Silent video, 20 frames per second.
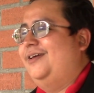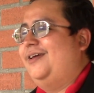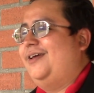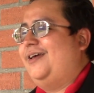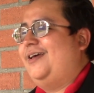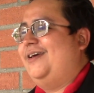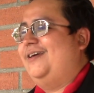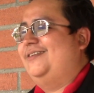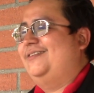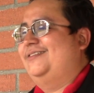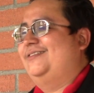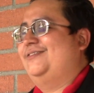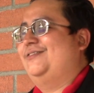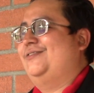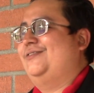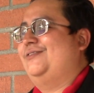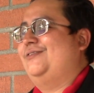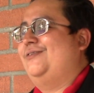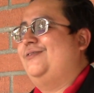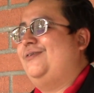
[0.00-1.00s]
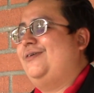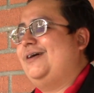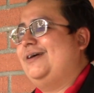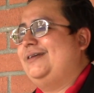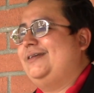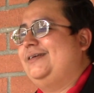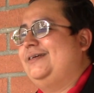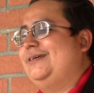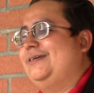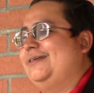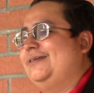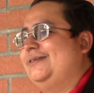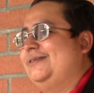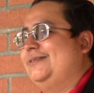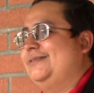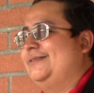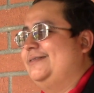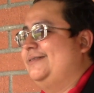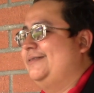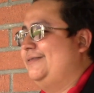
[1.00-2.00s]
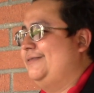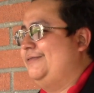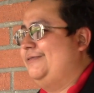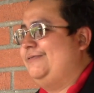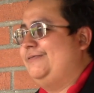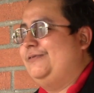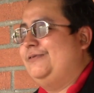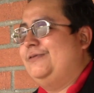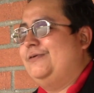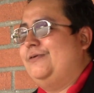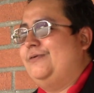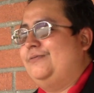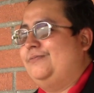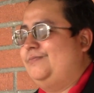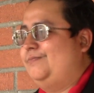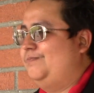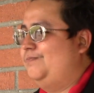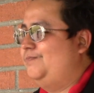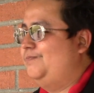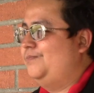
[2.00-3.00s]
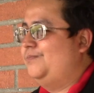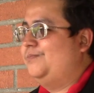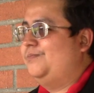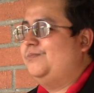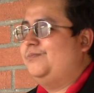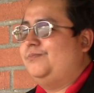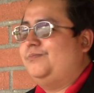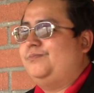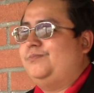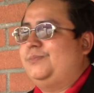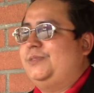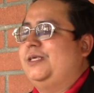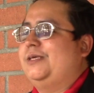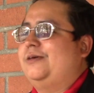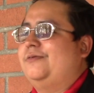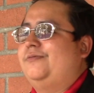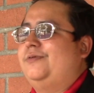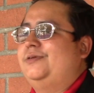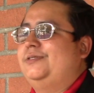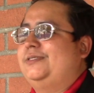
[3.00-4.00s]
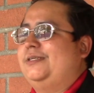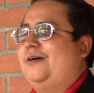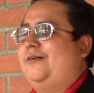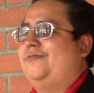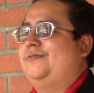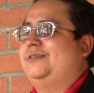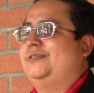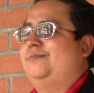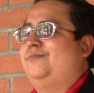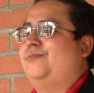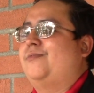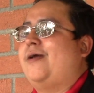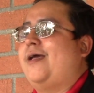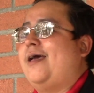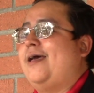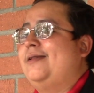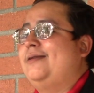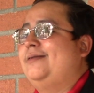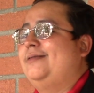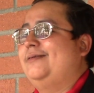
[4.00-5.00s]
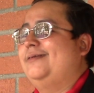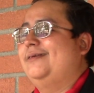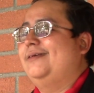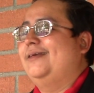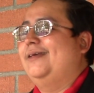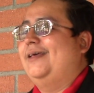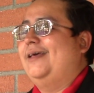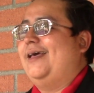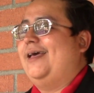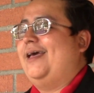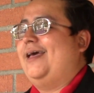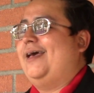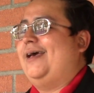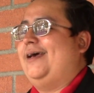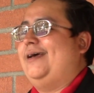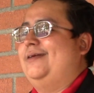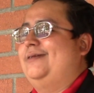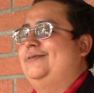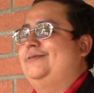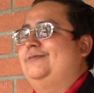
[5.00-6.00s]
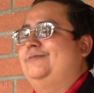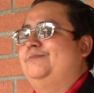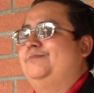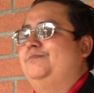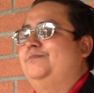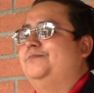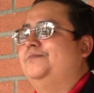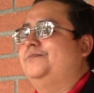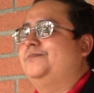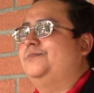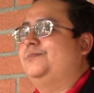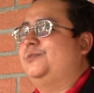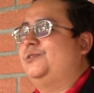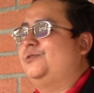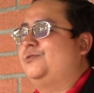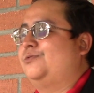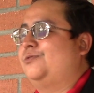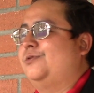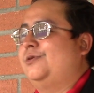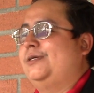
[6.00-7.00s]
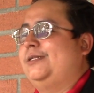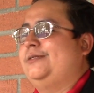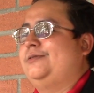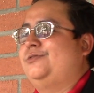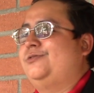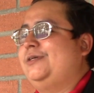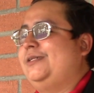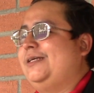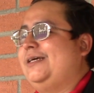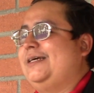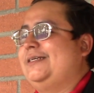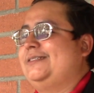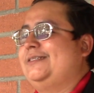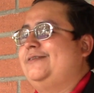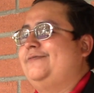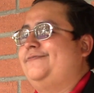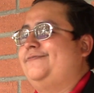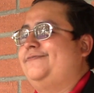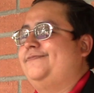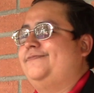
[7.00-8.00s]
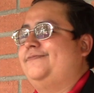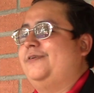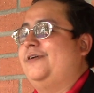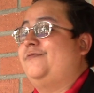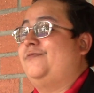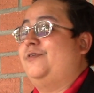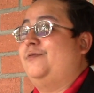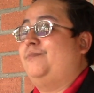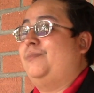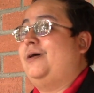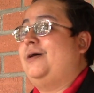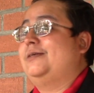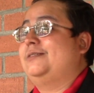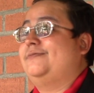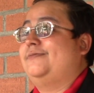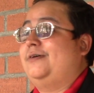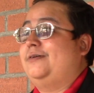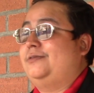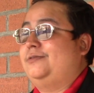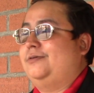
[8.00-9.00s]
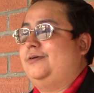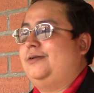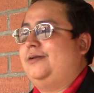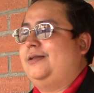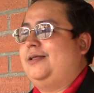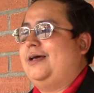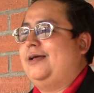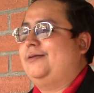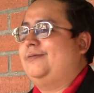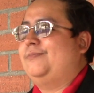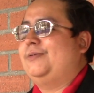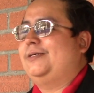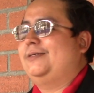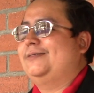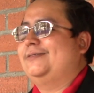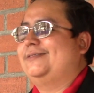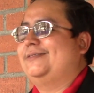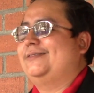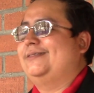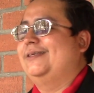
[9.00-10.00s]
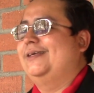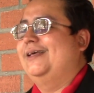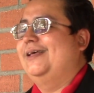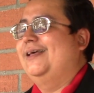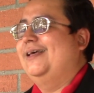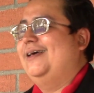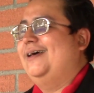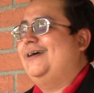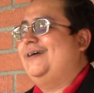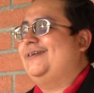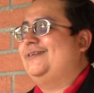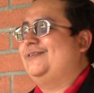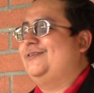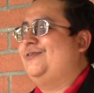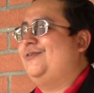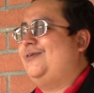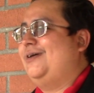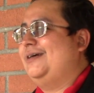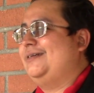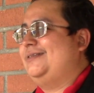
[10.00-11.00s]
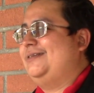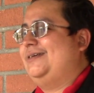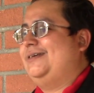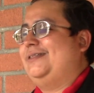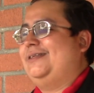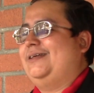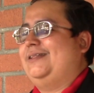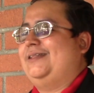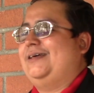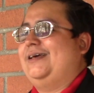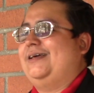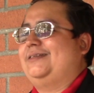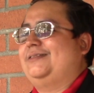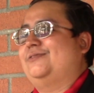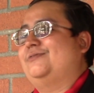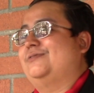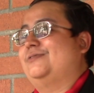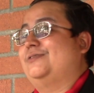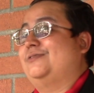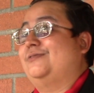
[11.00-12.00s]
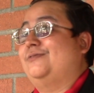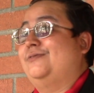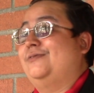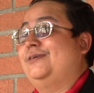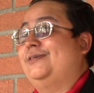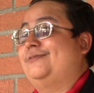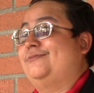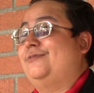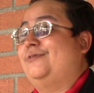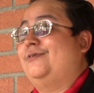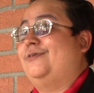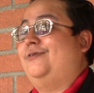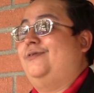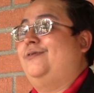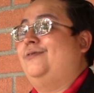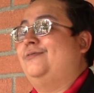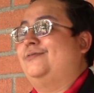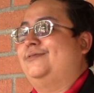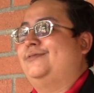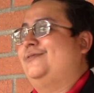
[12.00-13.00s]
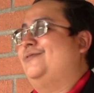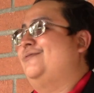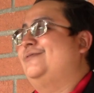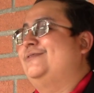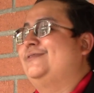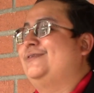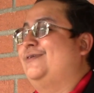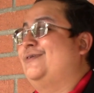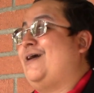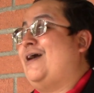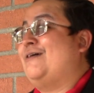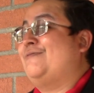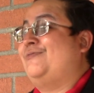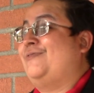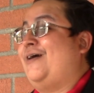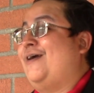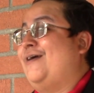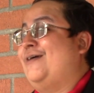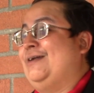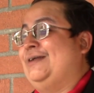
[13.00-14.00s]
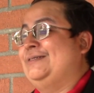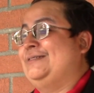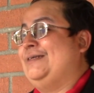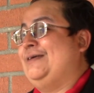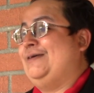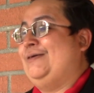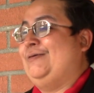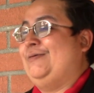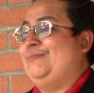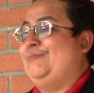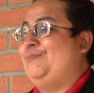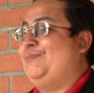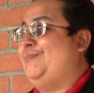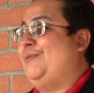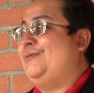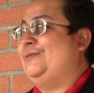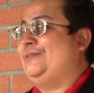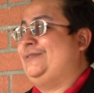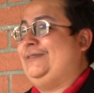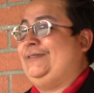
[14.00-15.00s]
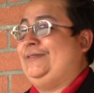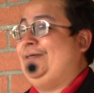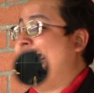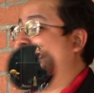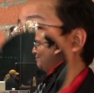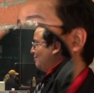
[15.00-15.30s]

And so the whole idea is, you know, think of yourself as a brand and treat it as if your boss found you online. Because the whole idea that, like, those stories were, oh, so-and-so got fired because they posted dumb